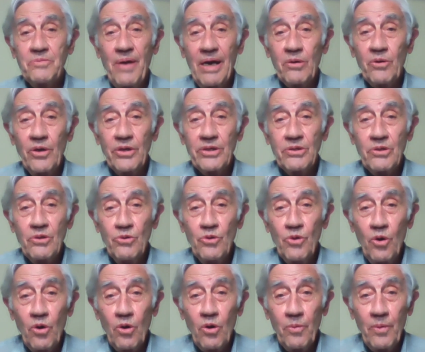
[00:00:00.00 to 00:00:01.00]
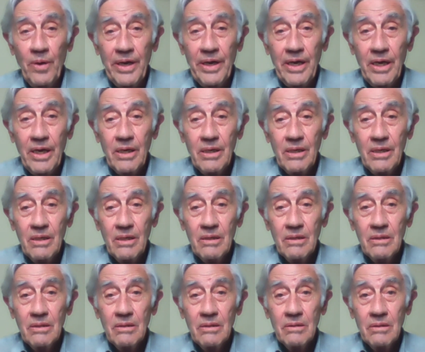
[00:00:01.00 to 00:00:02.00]
we are going to Norway.
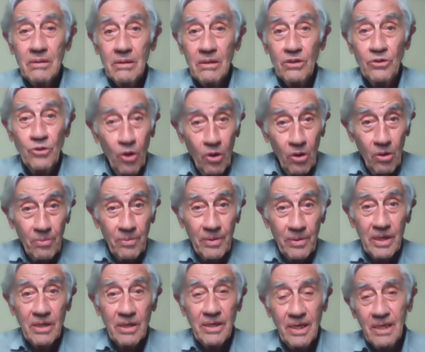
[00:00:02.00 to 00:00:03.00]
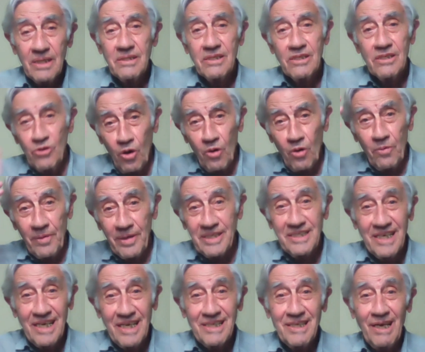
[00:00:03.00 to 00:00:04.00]
Norway, yes, Norway
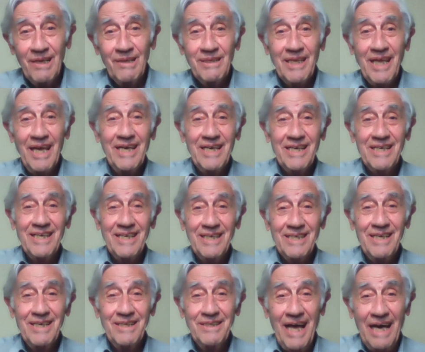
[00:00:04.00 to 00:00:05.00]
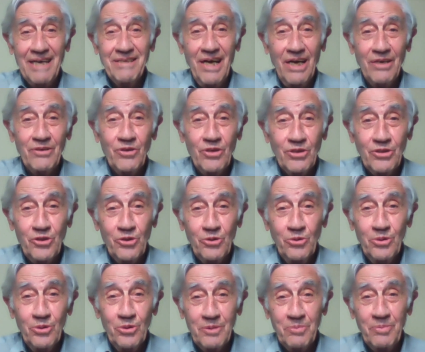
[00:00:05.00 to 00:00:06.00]
said they'll take 900
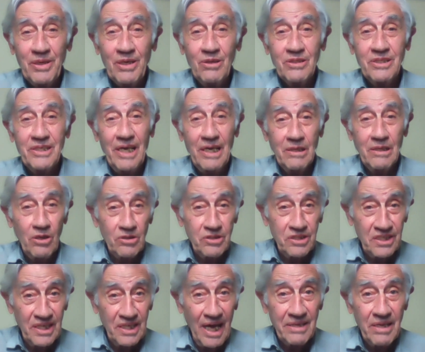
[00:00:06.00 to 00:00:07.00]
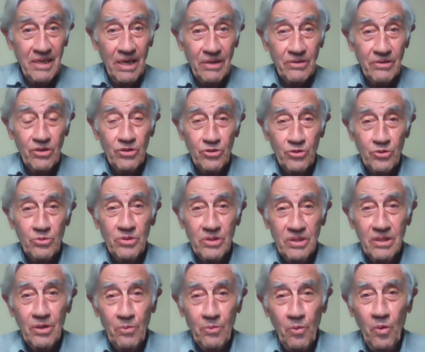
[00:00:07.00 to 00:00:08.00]
Jews because they lost 900 Jews
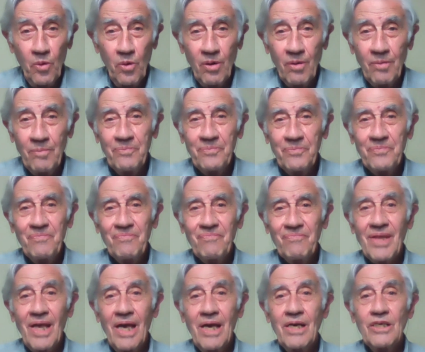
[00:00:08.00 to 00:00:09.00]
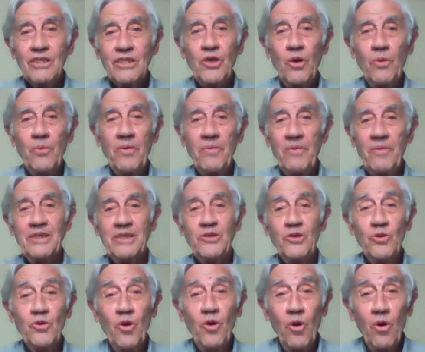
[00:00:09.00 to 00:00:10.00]
in the war. So we went
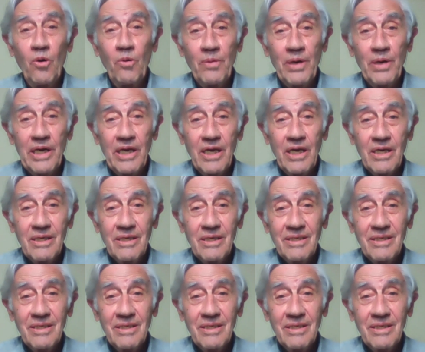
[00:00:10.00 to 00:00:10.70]
to Norway,